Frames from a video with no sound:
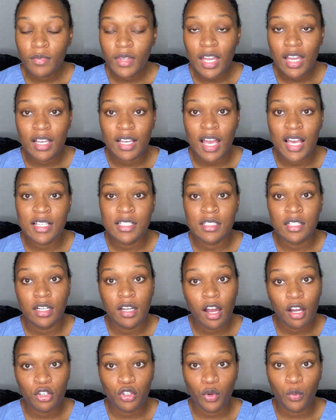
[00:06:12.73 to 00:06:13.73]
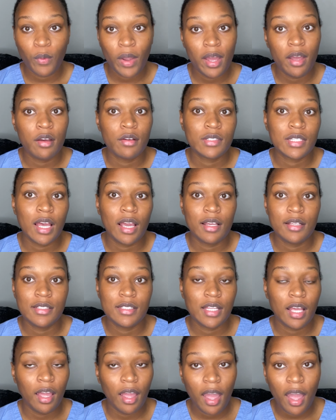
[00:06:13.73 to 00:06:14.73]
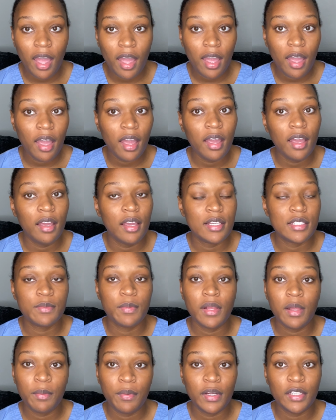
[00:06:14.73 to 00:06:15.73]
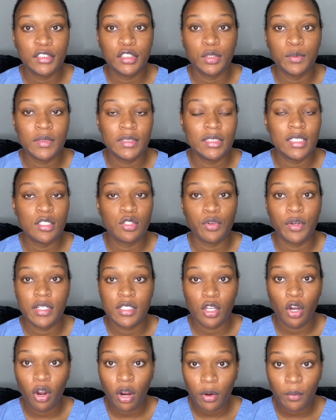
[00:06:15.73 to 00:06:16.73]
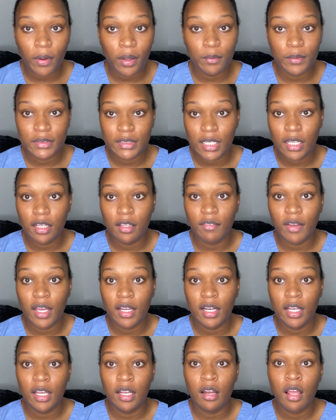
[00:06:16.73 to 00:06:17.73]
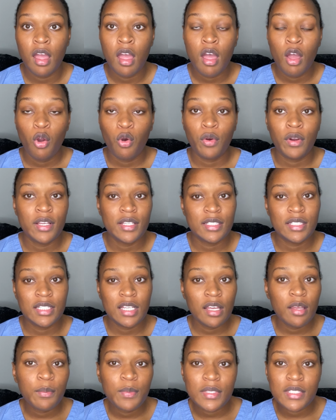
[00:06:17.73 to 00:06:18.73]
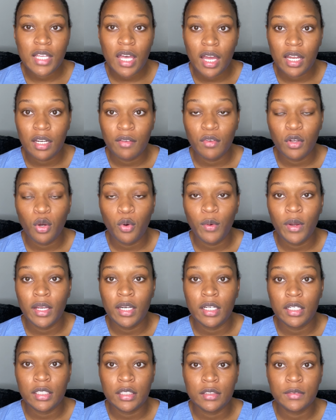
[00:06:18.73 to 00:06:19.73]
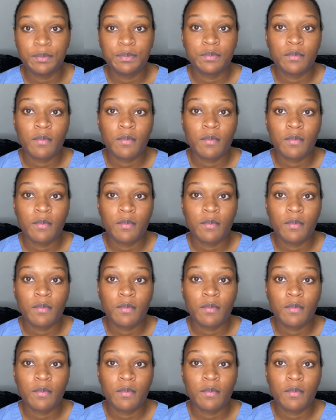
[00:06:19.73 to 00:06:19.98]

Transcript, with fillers: in case the doctor rounds I can say hey his blood pressure was this or his heart rate was elevated or his temp is kind of going up